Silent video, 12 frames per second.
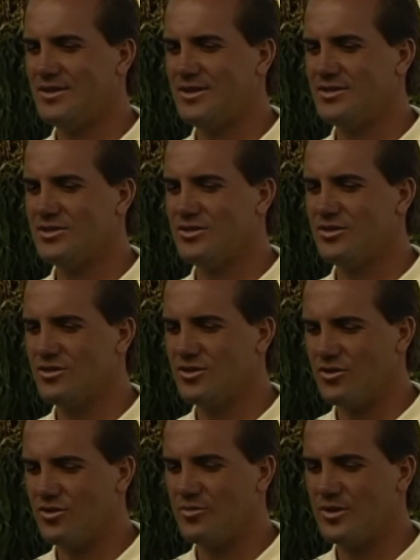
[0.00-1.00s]
it's good to go
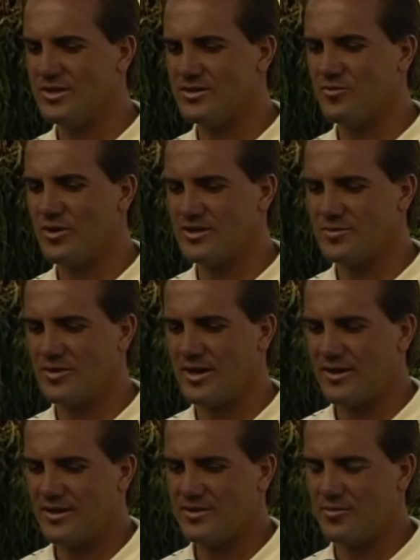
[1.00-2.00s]
home and get some rest, but I
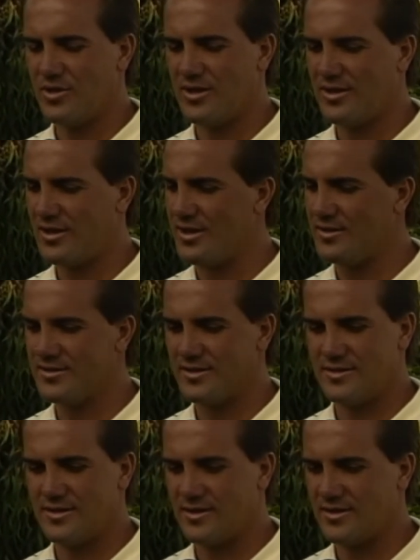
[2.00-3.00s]
like to play a lot,
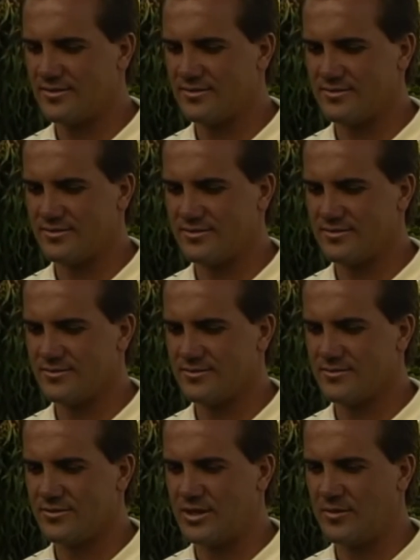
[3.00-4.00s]
and
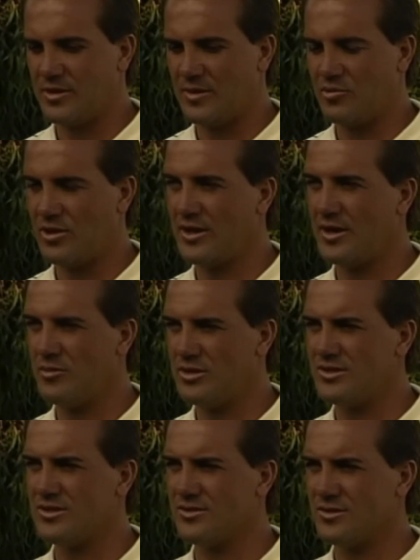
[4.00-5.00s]
when I'm not playing, I miss
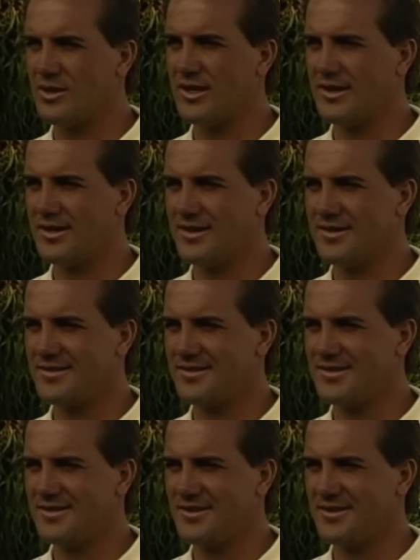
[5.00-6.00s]
it. So
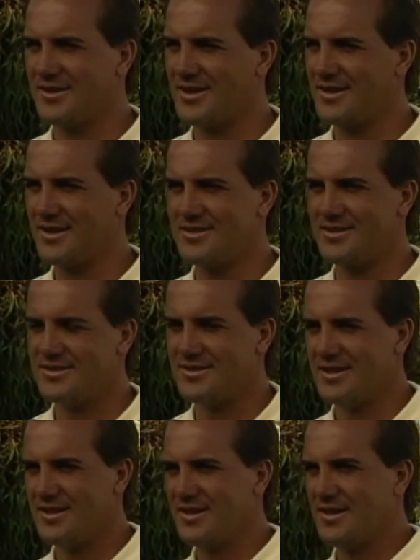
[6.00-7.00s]
I just
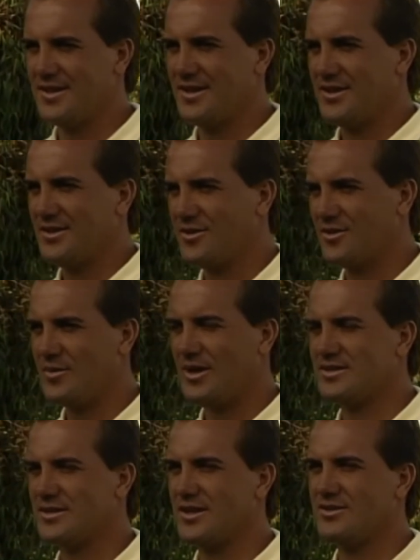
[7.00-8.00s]
look at my
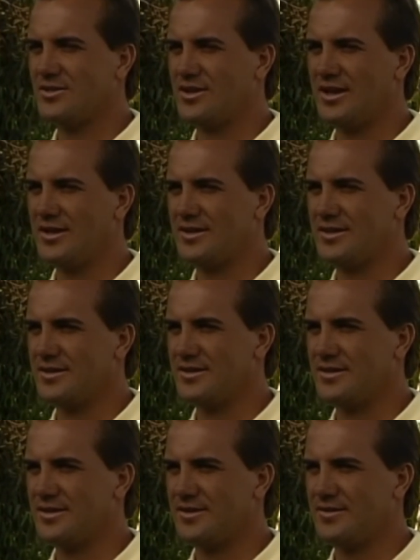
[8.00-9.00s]
schedule like,
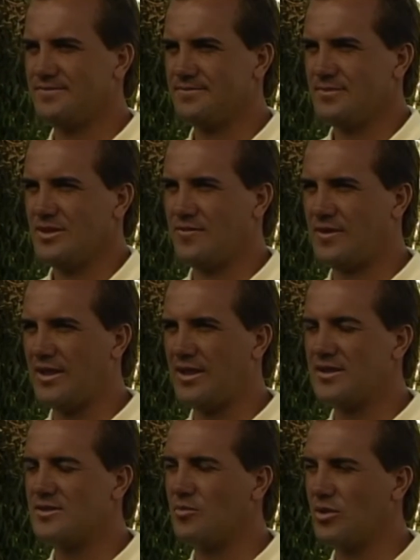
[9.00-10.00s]
if I
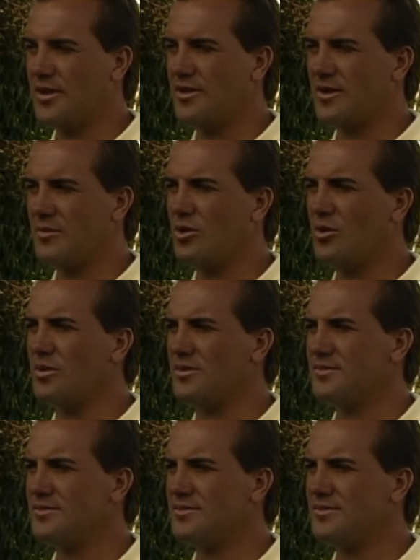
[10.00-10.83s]
like to play there, I'm going.